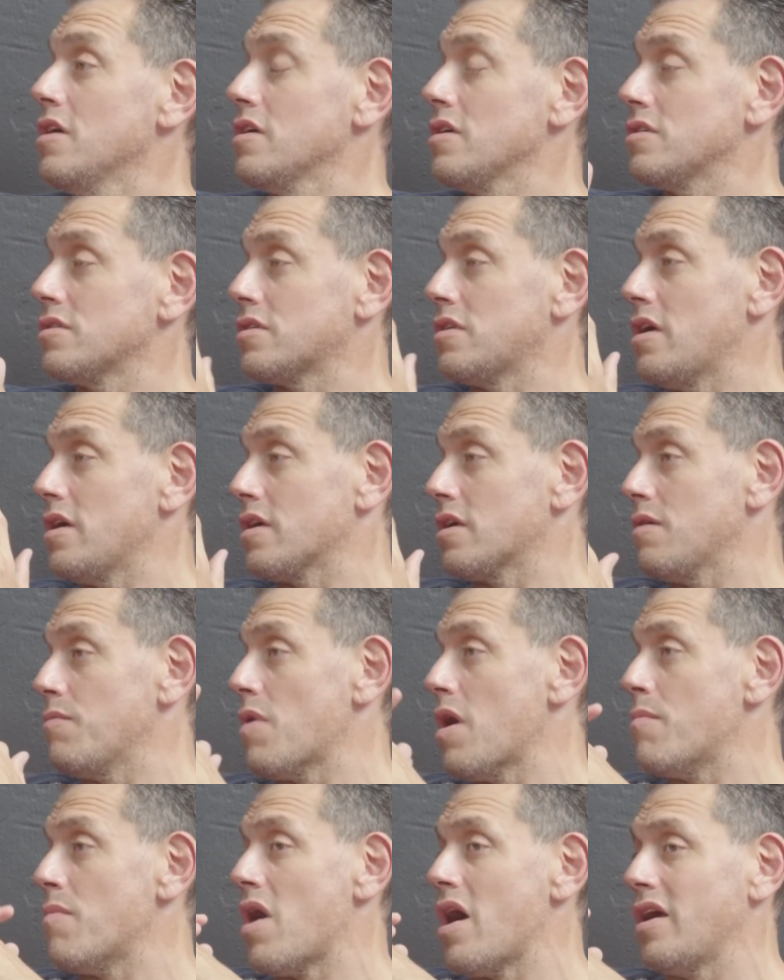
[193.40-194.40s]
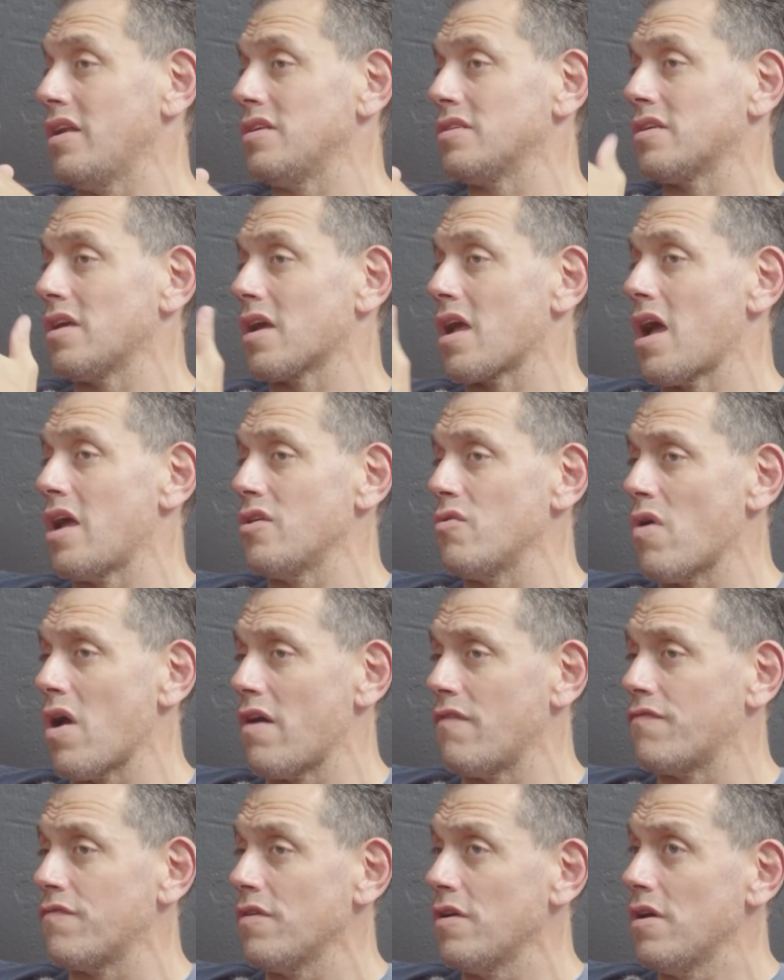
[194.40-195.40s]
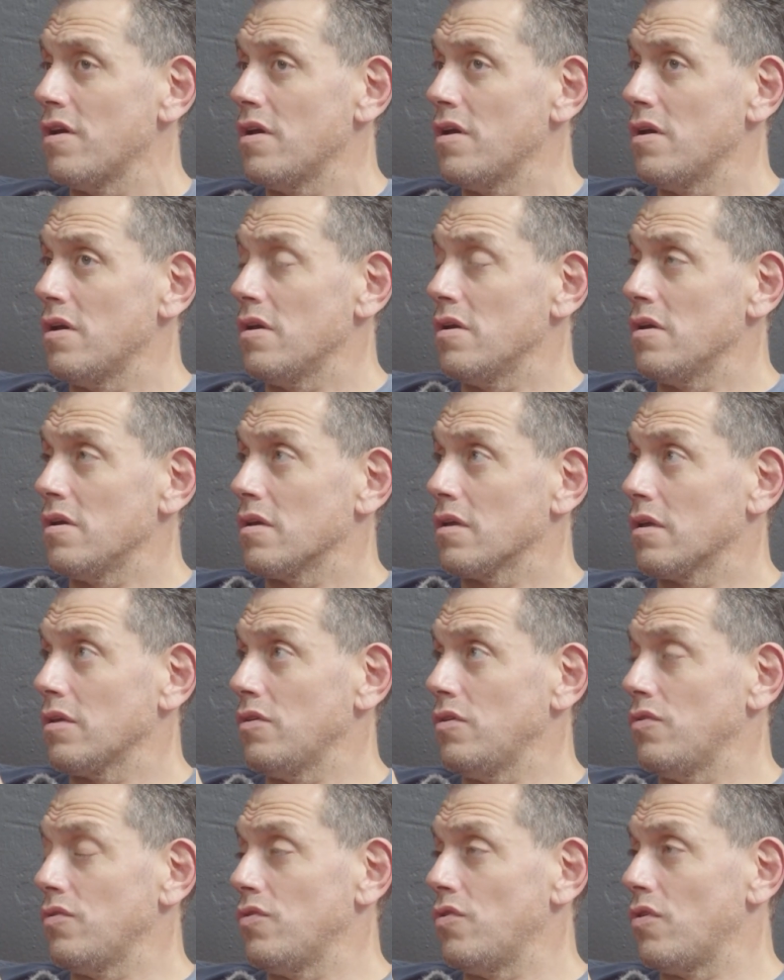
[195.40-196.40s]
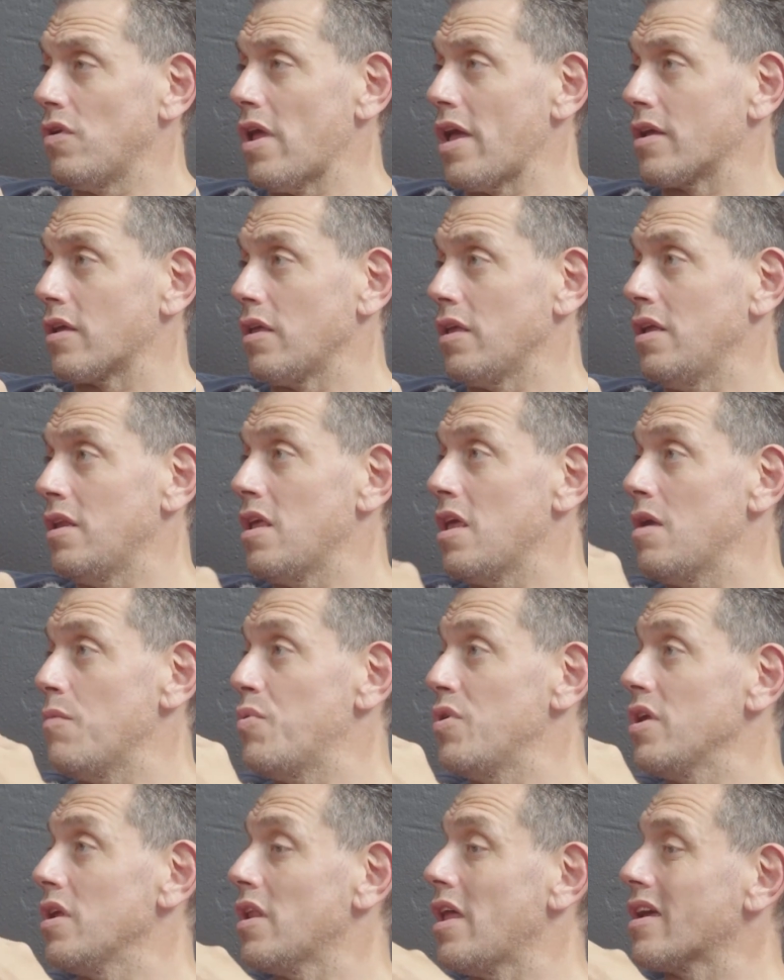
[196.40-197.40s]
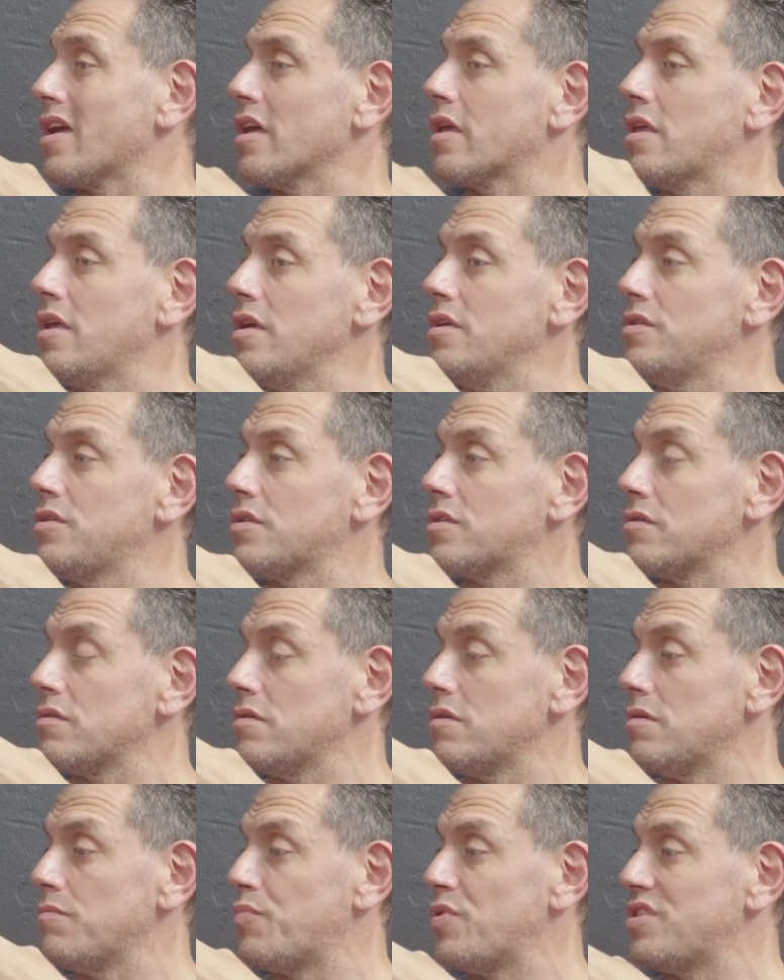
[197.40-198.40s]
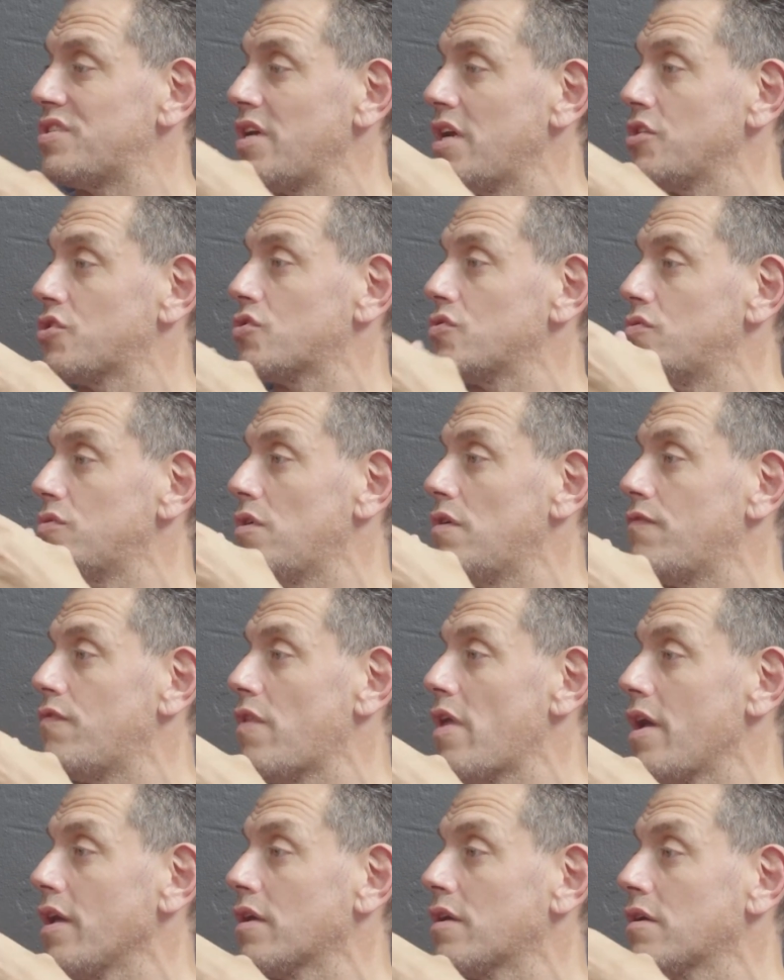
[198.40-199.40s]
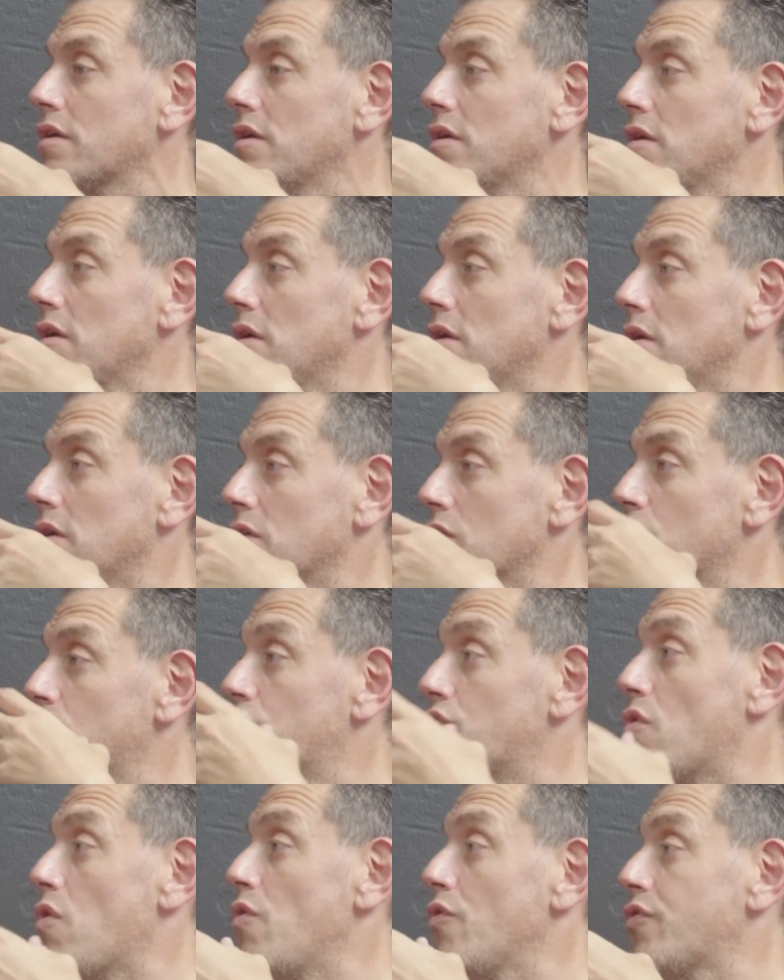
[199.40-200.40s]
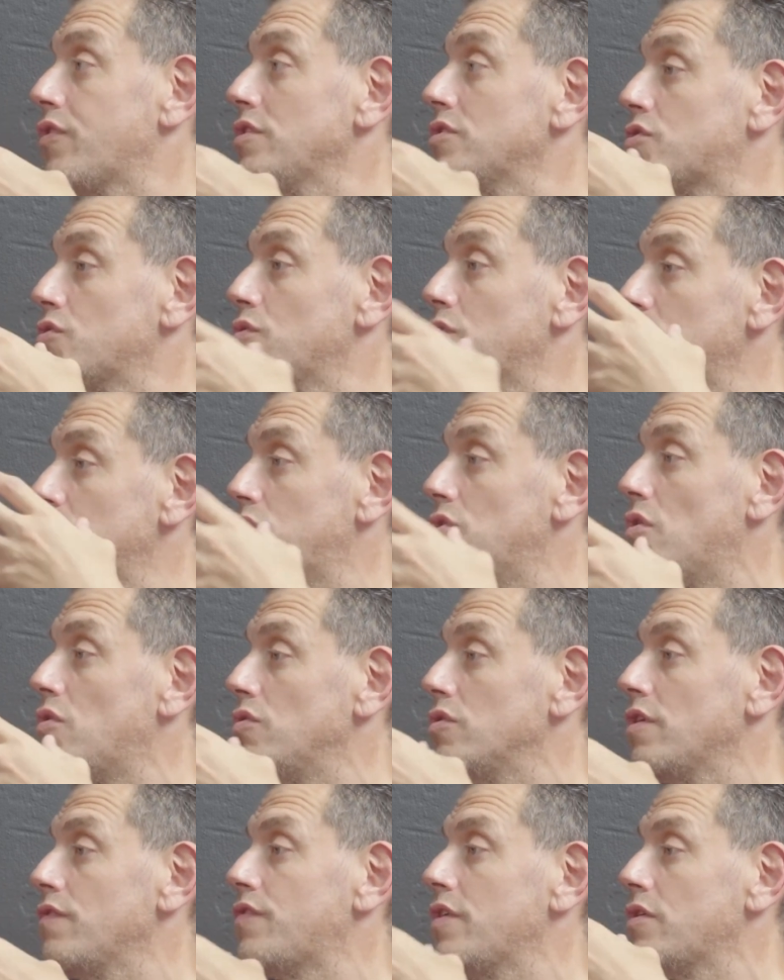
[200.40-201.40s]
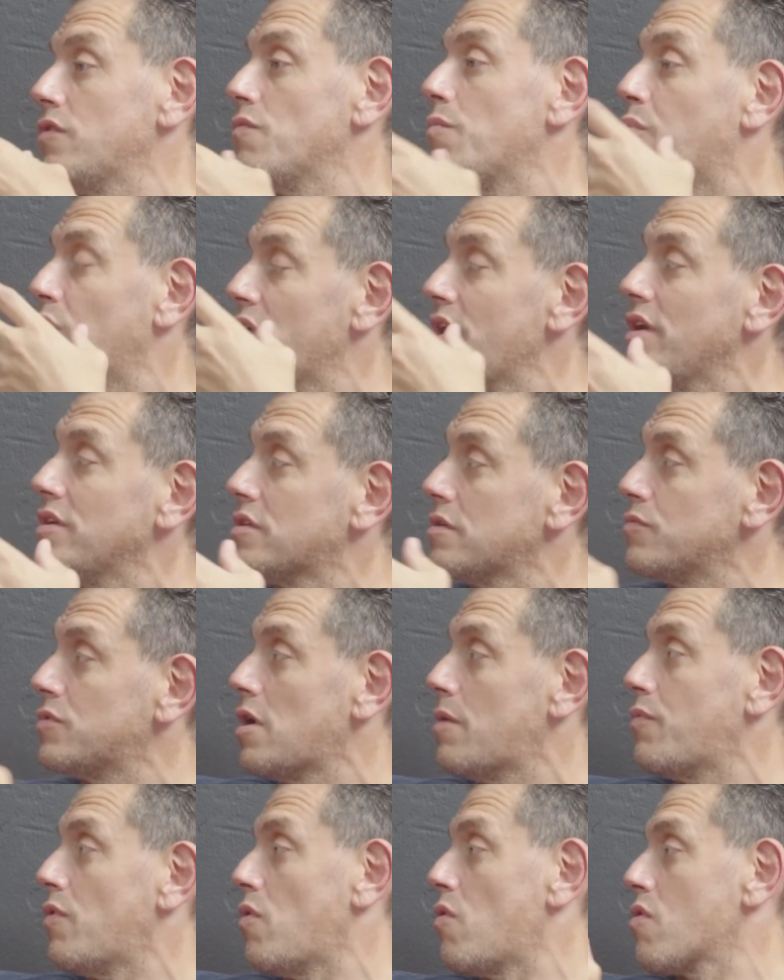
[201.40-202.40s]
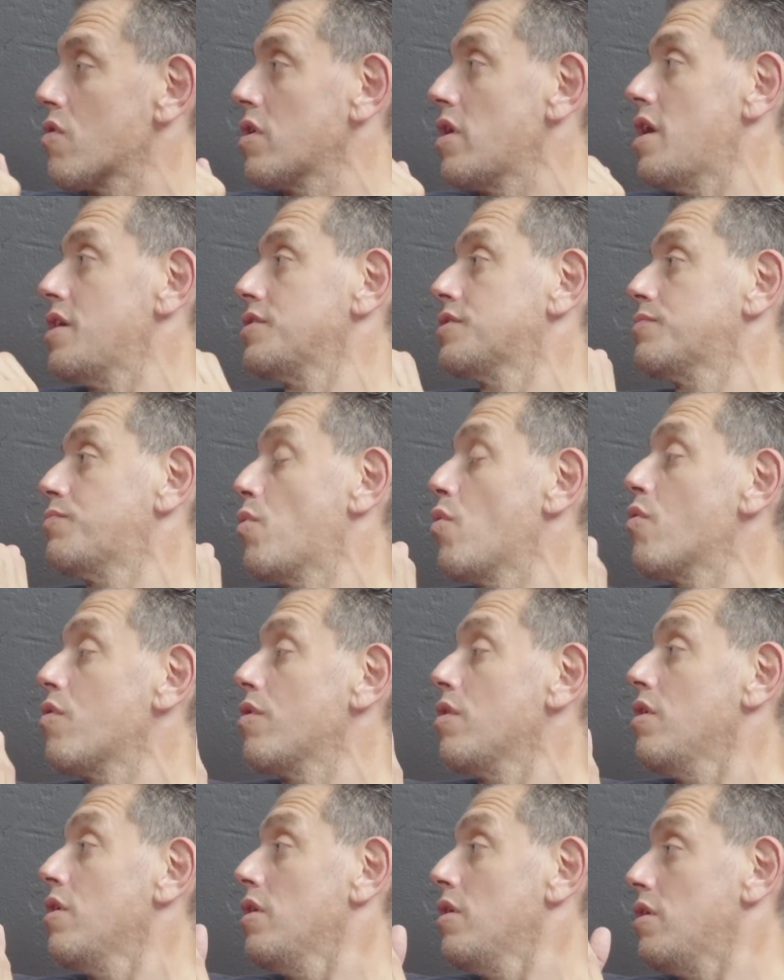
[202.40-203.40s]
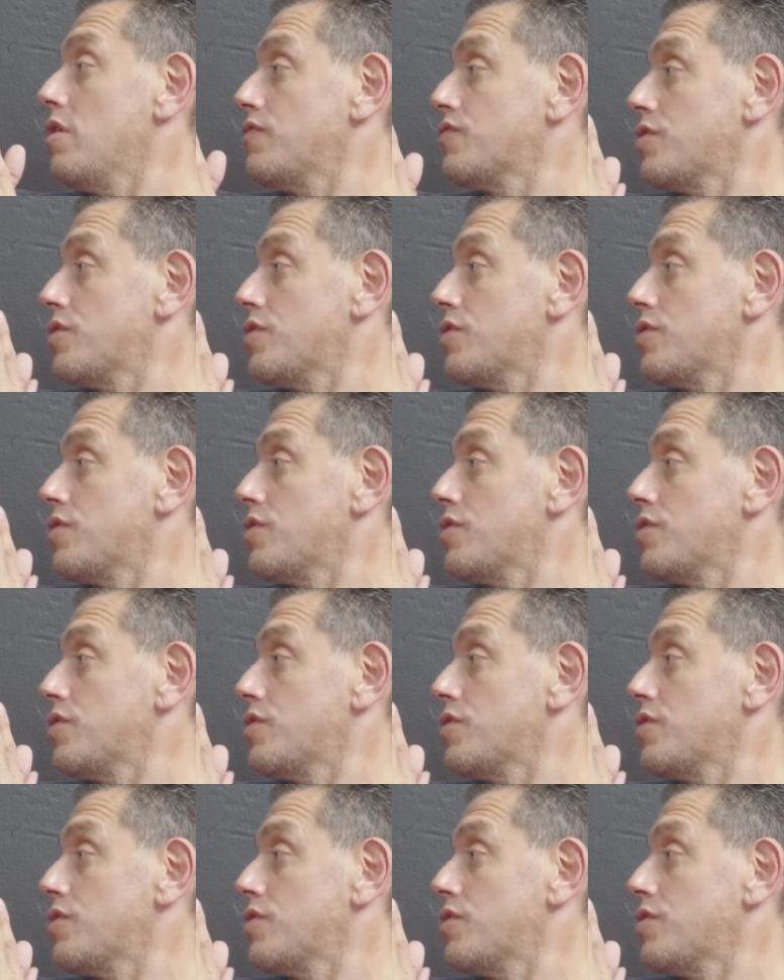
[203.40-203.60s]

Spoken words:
It's like in my mind, it's like how do you have you're like inhibiting like a kid's potential of like growth into an adult if they don't play some type of organized sport of